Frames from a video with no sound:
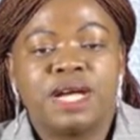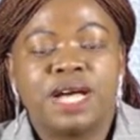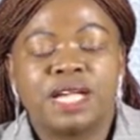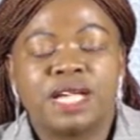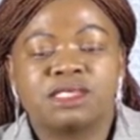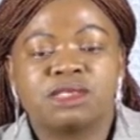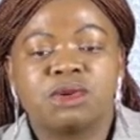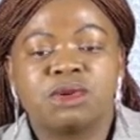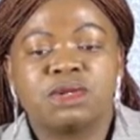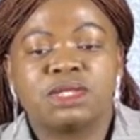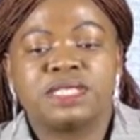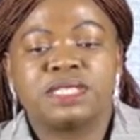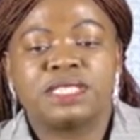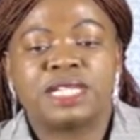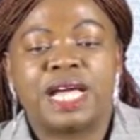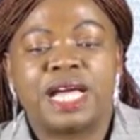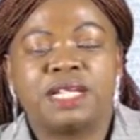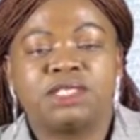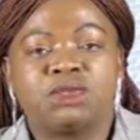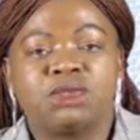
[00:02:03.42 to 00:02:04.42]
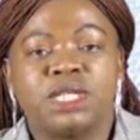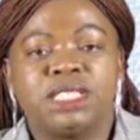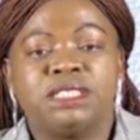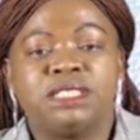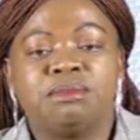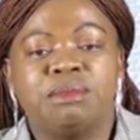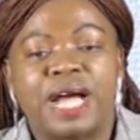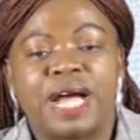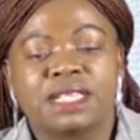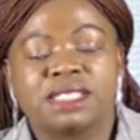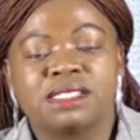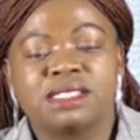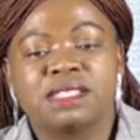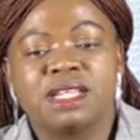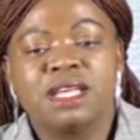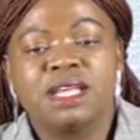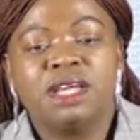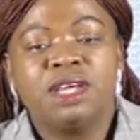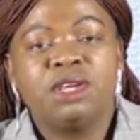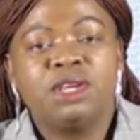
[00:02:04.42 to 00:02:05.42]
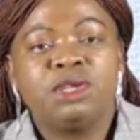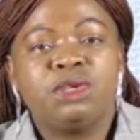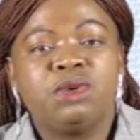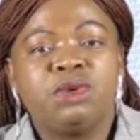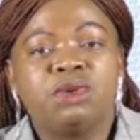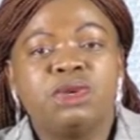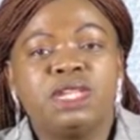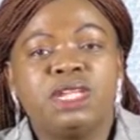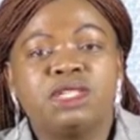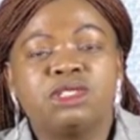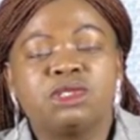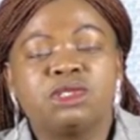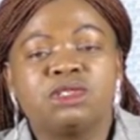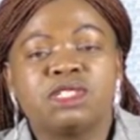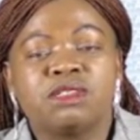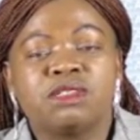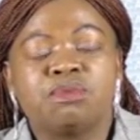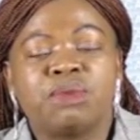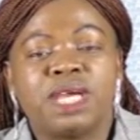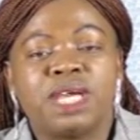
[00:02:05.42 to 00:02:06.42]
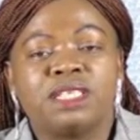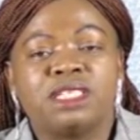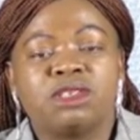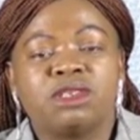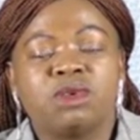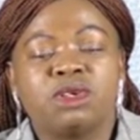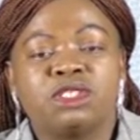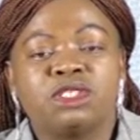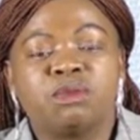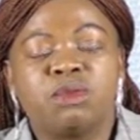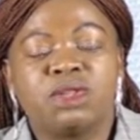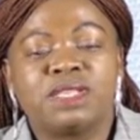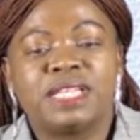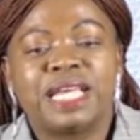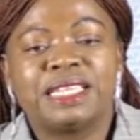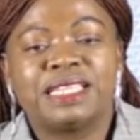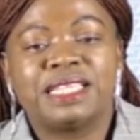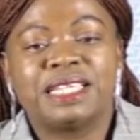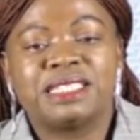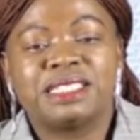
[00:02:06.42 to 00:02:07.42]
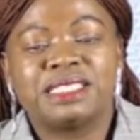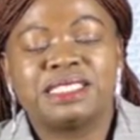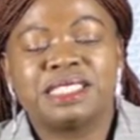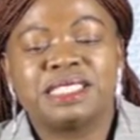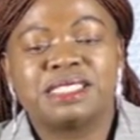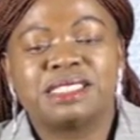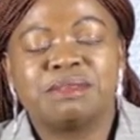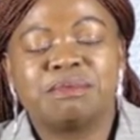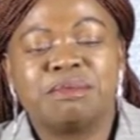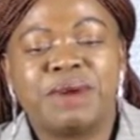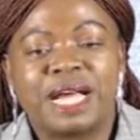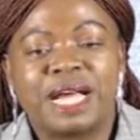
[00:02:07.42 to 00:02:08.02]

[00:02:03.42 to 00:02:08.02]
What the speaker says: has got 20 marks, you need to spend not more than 36